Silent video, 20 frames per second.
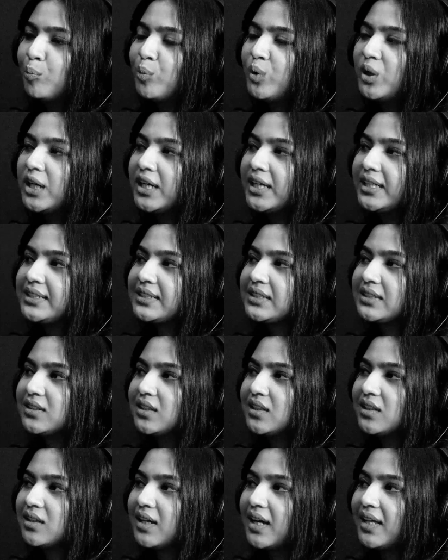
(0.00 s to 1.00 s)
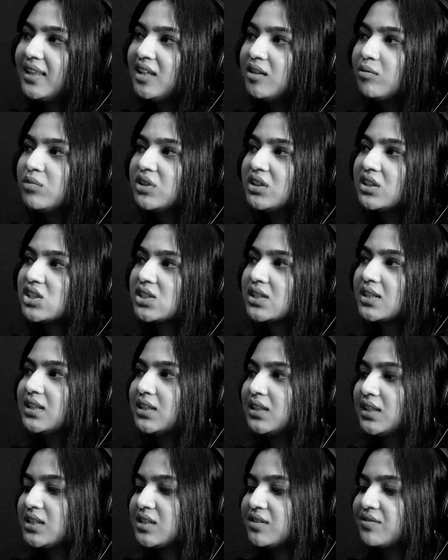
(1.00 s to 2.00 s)
But I think Milkshake
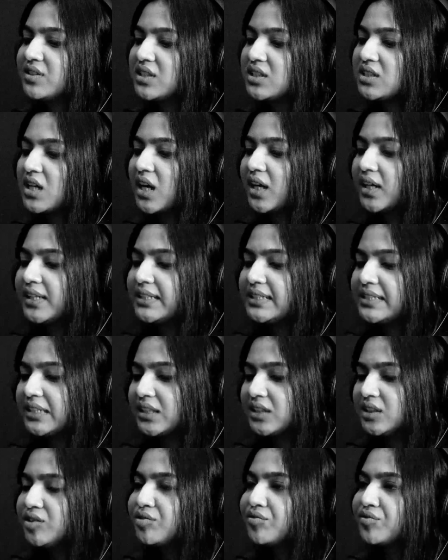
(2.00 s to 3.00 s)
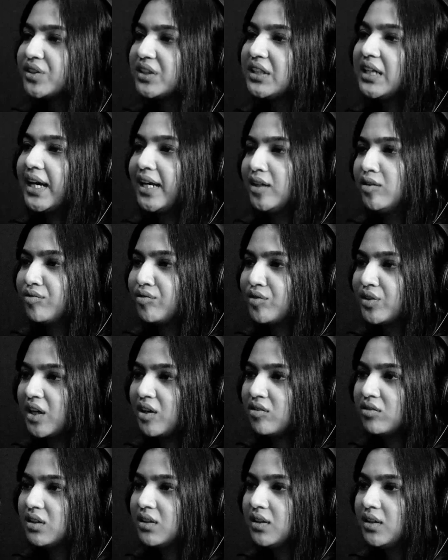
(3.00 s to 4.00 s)
Collective is targeting a different kind of
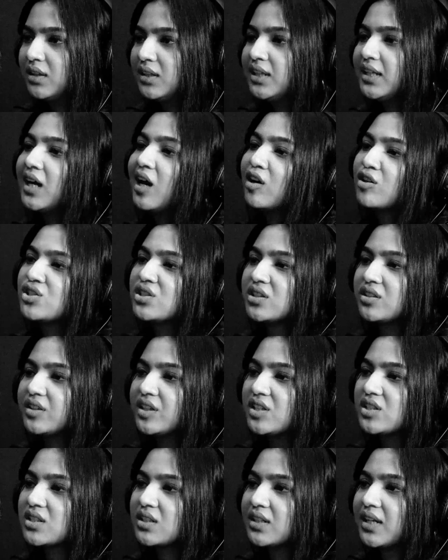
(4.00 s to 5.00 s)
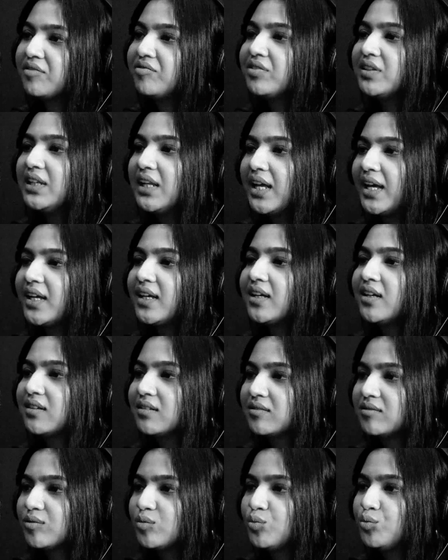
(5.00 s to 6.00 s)
crowd, like our generation. I feel
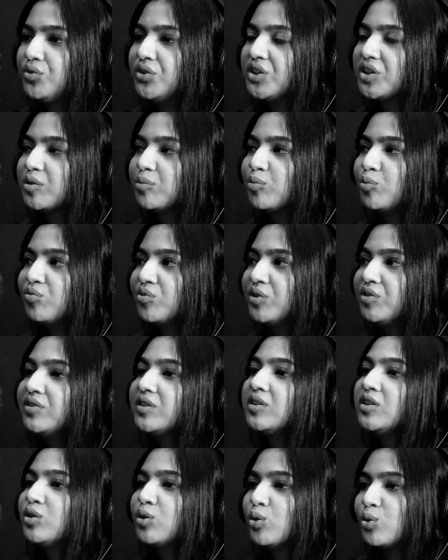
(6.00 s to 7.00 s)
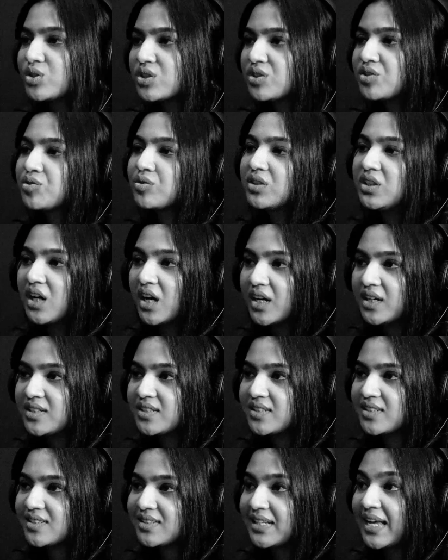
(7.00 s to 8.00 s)
like we feel closer to the
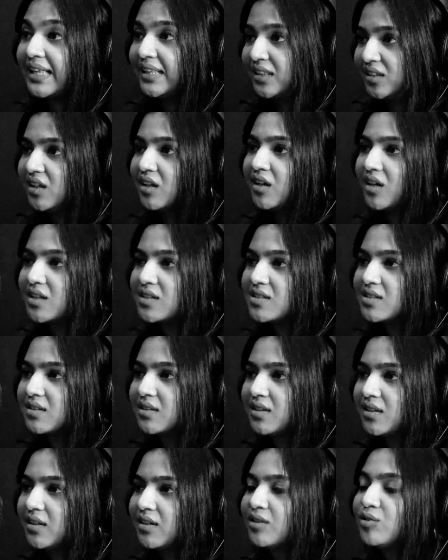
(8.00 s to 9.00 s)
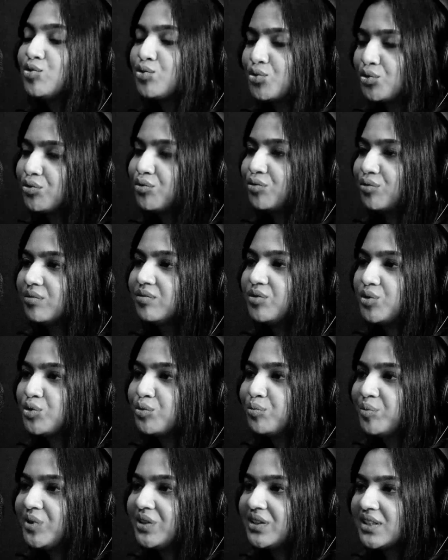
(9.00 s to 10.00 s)
artist and the art. Through
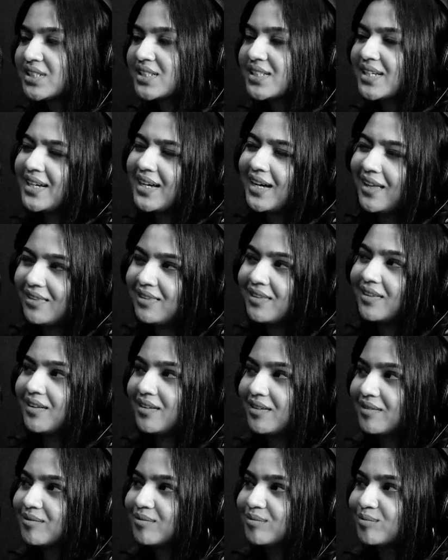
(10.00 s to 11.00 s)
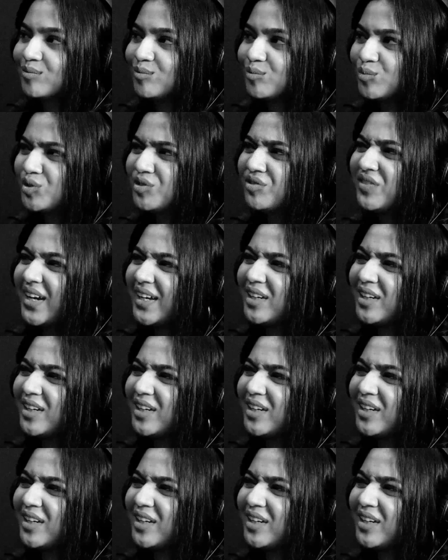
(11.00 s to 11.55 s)
Milkshake, I think we've